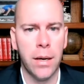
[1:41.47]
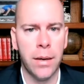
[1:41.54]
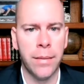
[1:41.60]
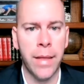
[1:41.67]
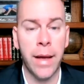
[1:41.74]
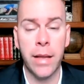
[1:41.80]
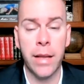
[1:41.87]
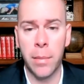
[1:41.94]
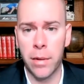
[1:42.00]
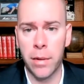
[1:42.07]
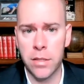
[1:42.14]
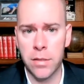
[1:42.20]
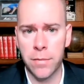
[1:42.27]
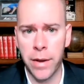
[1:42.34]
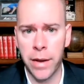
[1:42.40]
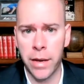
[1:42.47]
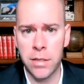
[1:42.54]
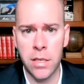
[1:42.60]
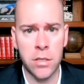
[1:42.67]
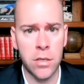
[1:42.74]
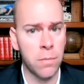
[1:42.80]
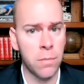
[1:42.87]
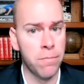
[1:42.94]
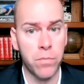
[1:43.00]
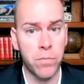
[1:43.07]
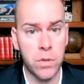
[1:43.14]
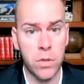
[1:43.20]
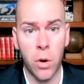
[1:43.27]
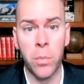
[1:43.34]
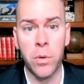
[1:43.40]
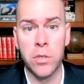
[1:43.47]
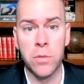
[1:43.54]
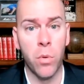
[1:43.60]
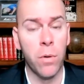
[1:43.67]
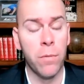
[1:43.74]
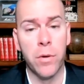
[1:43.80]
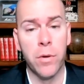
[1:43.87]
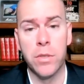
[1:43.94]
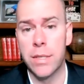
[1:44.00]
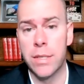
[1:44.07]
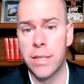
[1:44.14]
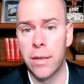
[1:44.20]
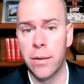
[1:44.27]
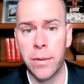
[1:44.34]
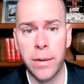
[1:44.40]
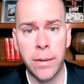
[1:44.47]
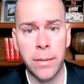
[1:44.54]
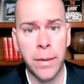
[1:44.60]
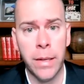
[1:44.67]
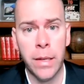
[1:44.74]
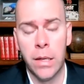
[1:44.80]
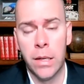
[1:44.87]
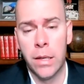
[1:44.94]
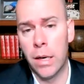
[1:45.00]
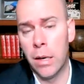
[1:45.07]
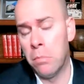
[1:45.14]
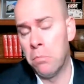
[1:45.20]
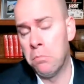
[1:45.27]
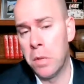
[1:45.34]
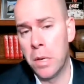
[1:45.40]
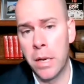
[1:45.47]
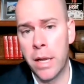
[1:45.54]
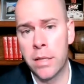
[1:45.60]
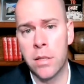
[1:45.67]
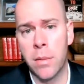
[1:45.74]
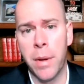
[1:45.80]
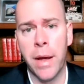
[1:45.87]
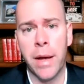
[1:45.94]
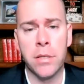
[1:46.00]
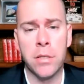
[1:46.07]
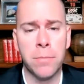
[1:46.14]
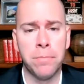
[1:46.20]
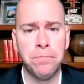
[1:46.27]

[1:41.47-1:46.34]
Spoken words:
In that game in Las Vegas, he showed so much more versatility than he has in the past.